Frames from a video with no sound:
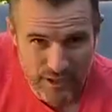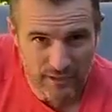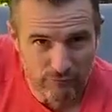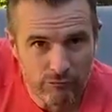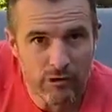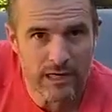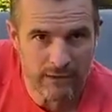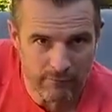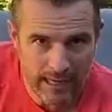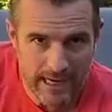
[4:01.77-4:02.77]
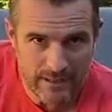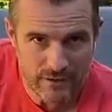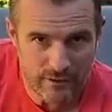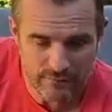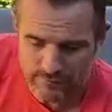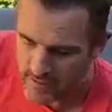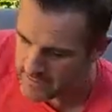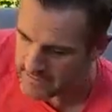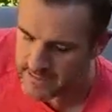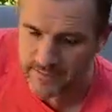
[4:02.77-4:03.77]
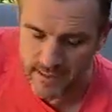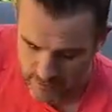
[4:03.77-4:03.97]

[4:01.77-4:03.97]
one you can really relax through the front, just let